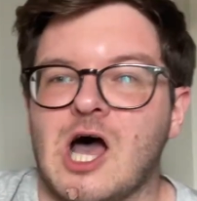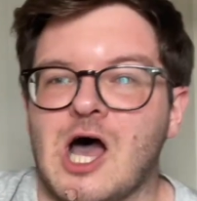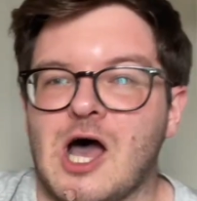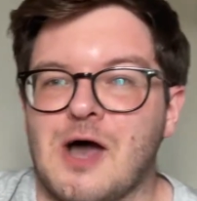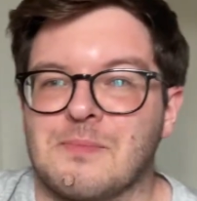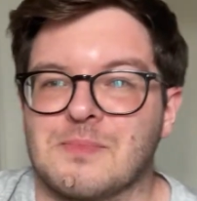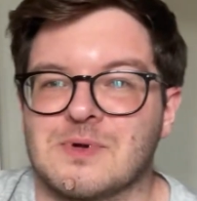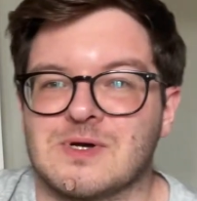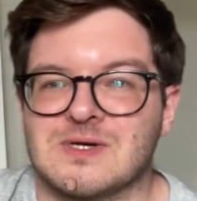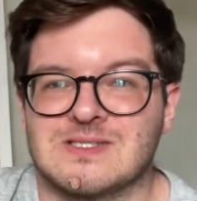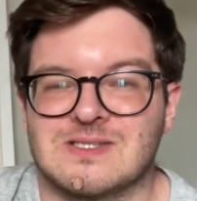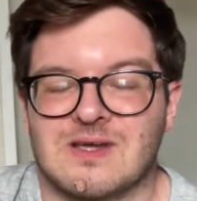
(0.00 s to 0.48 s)

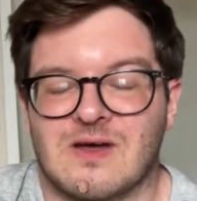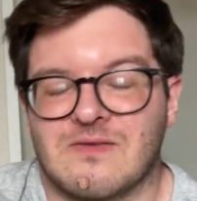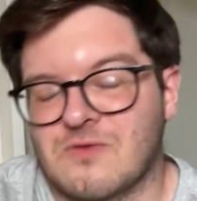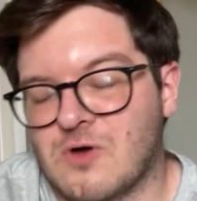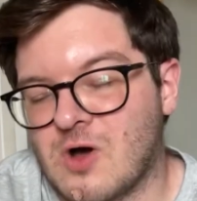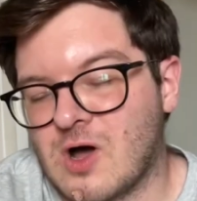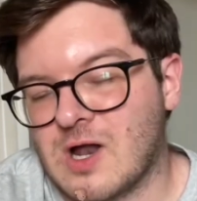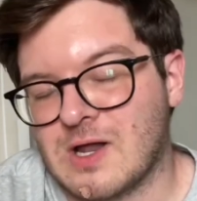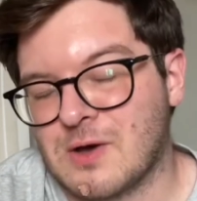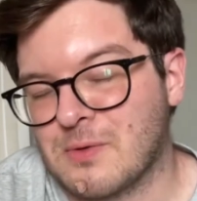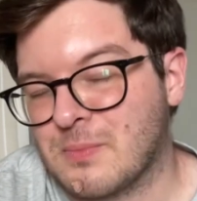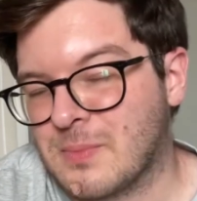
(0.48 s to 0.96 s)
because I've got
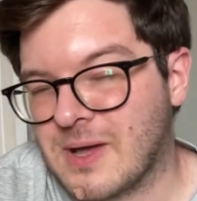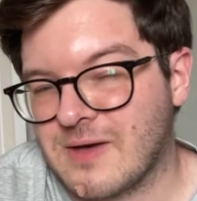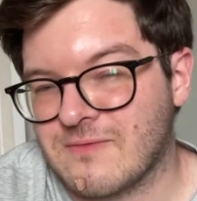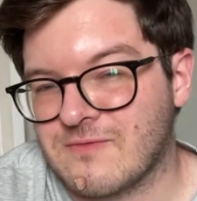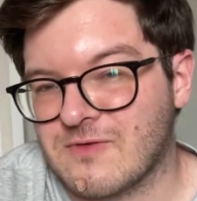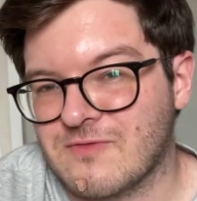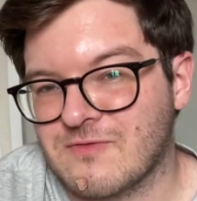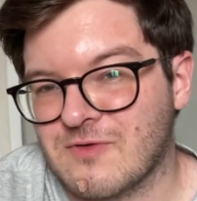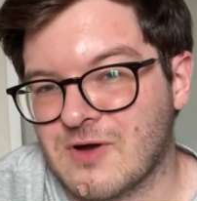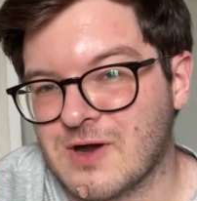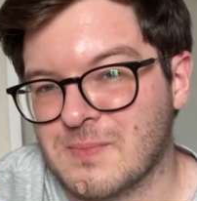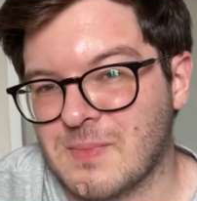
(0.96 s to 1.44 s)
a little bit of a
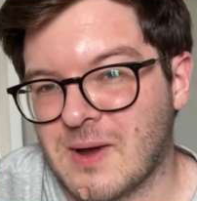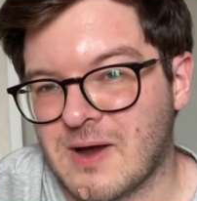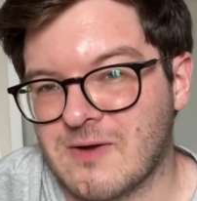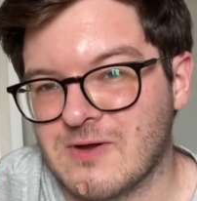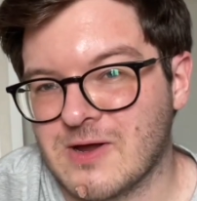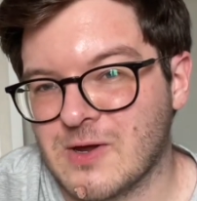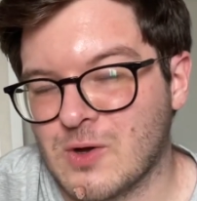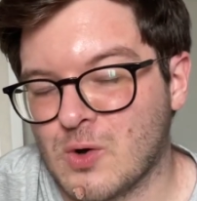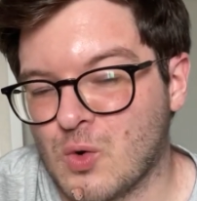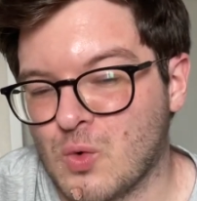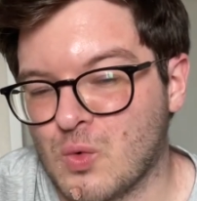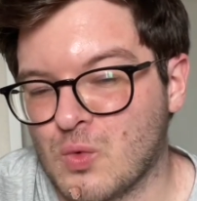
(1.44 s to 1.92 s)
Fred Perry
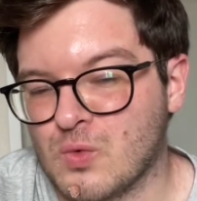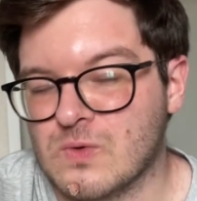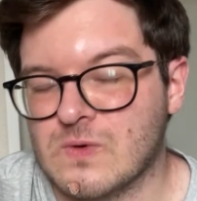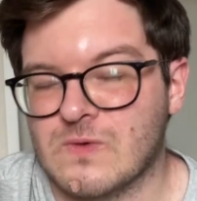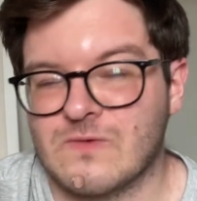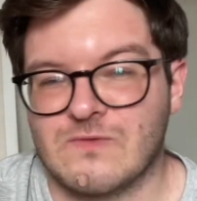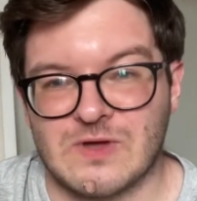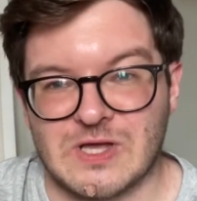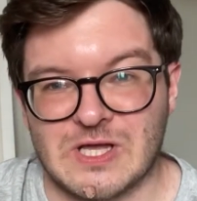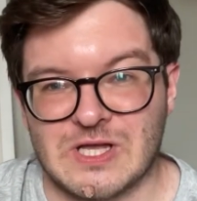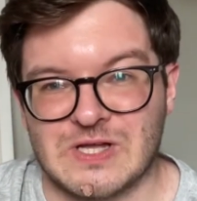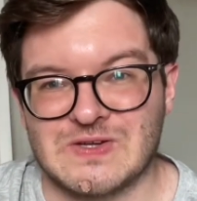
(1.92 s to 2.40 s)
haul
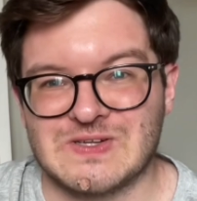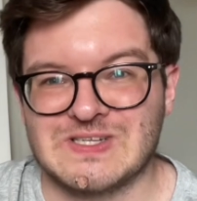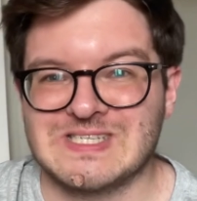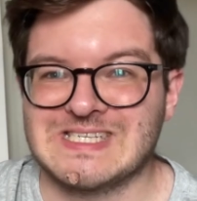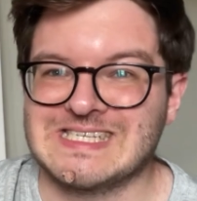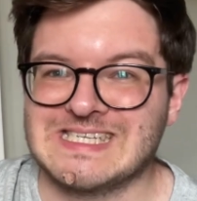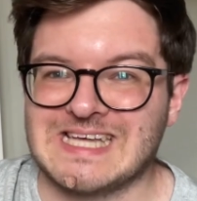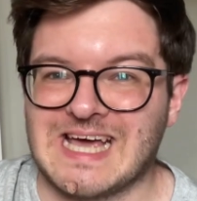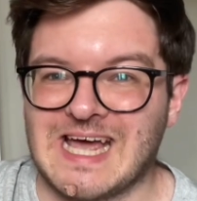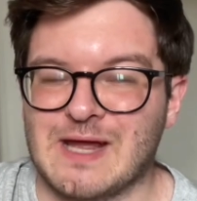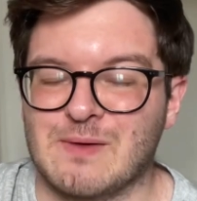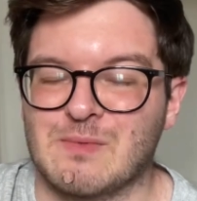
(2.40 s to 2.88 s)
for you
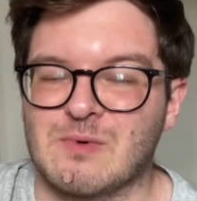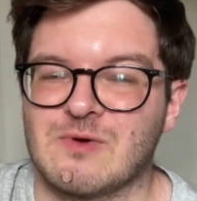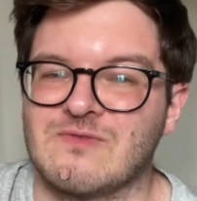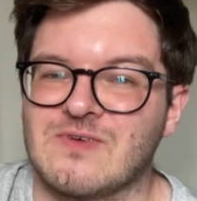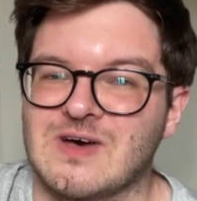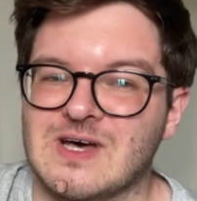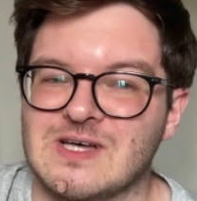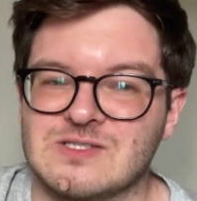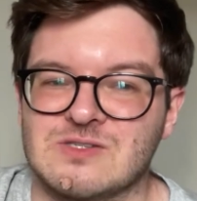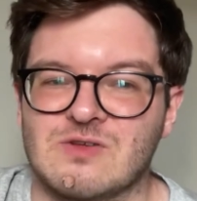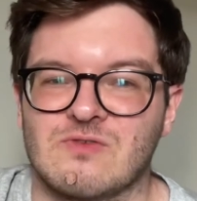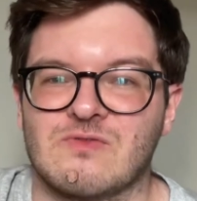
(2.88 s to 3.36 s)
today. But
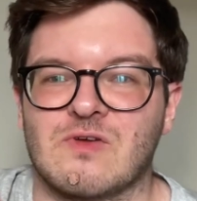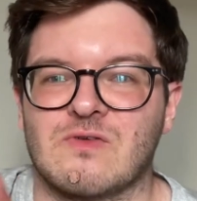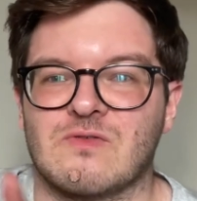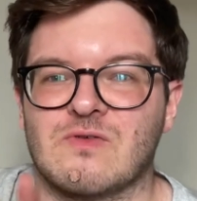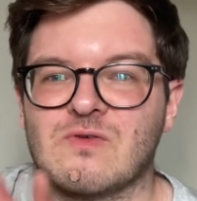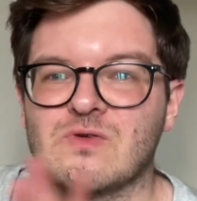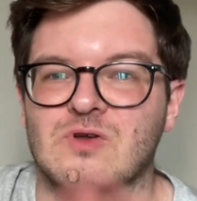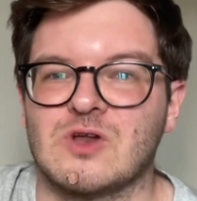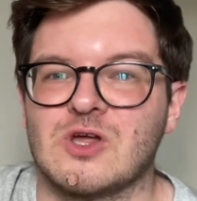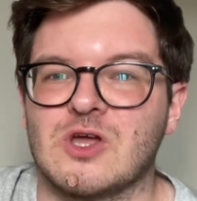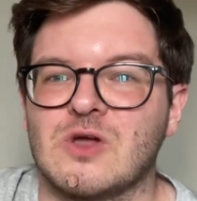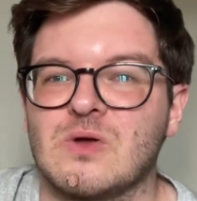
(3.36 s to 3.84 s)
first off, if you're
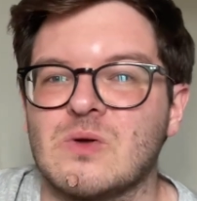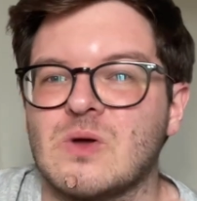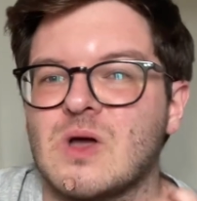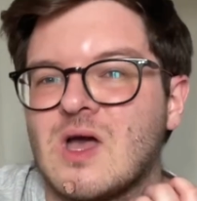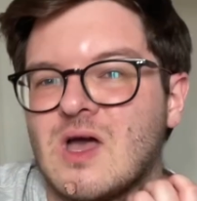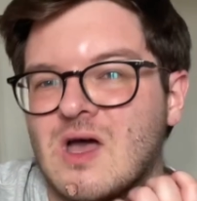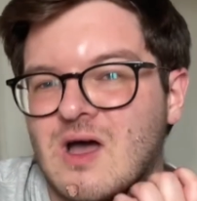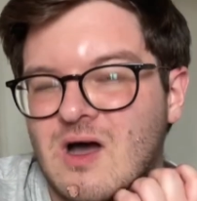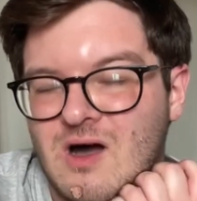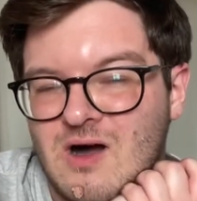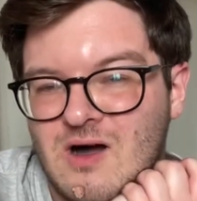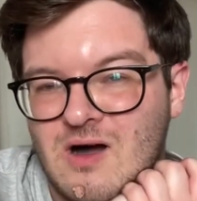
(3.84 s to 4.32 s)
new,
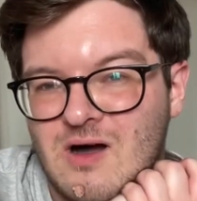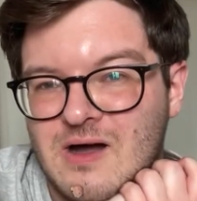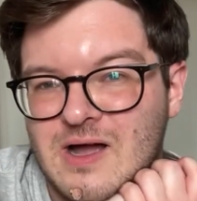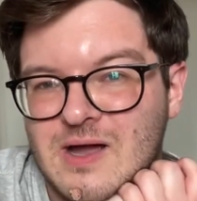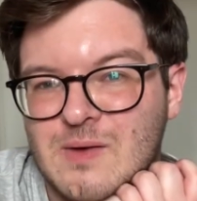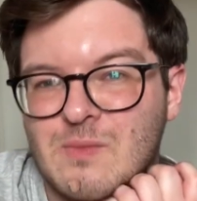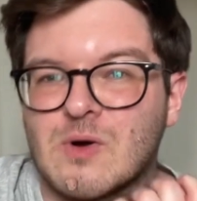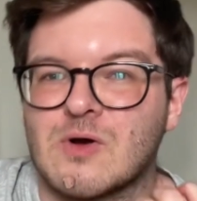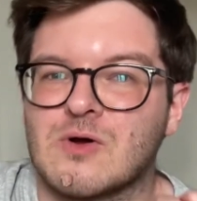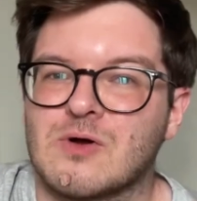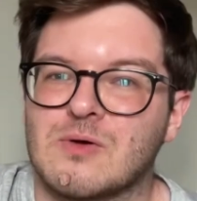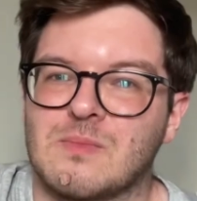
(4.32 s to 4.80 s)
hi,
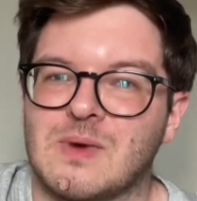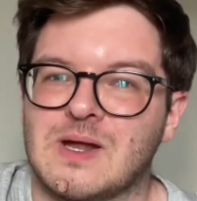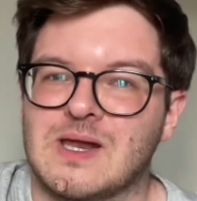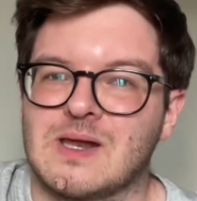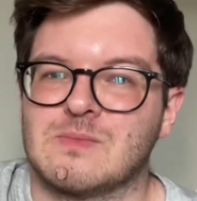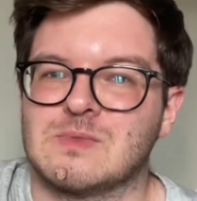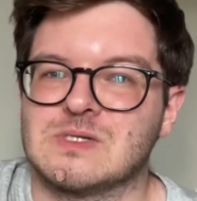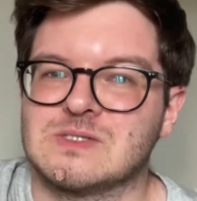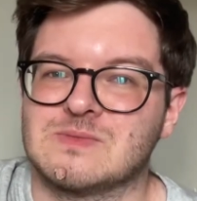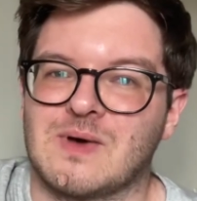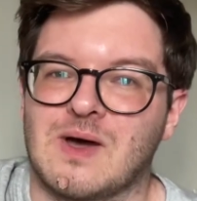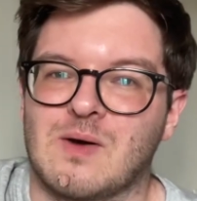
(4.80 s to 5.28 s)
welcome, my name
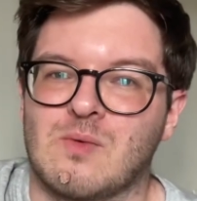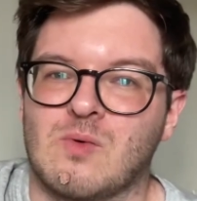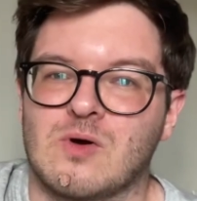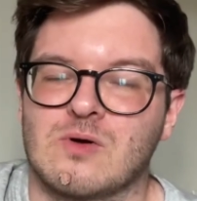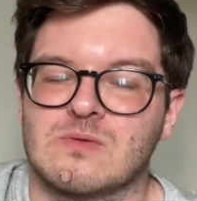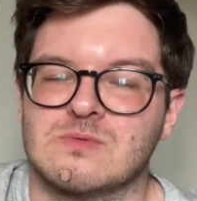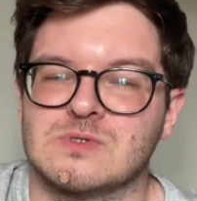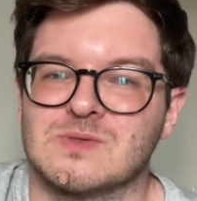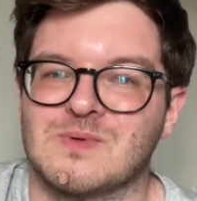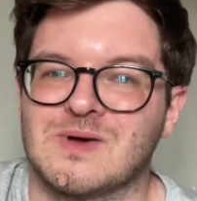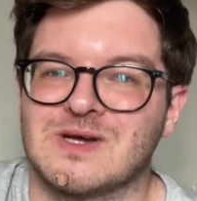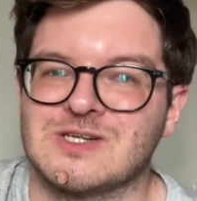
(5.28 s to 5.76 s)
is Matt,
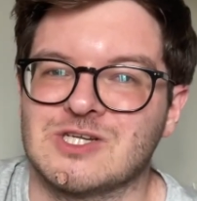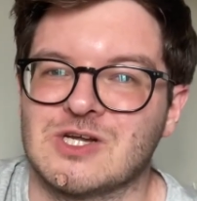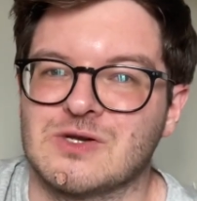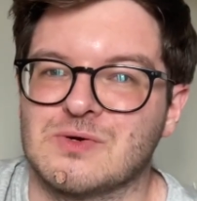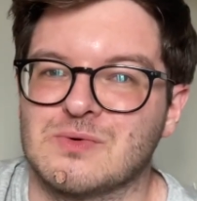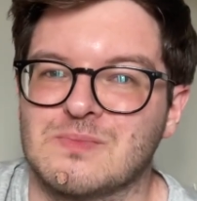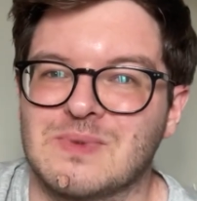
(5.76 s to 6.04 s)
welcome to my channel.